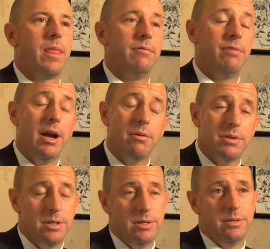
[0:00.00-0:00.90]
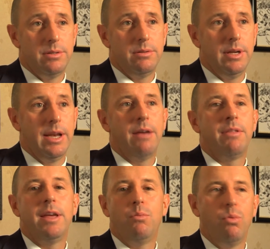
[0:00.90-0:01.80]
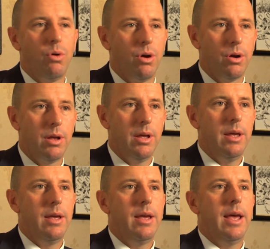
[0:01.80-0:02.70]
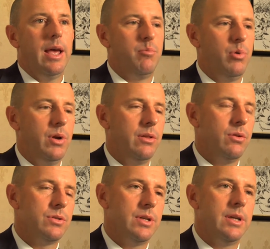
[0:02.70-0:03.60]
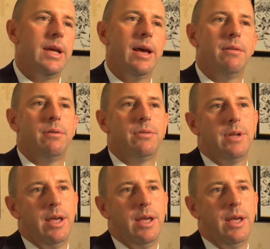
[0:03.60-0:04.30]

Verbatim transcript: viruses and how they work, and putting those together to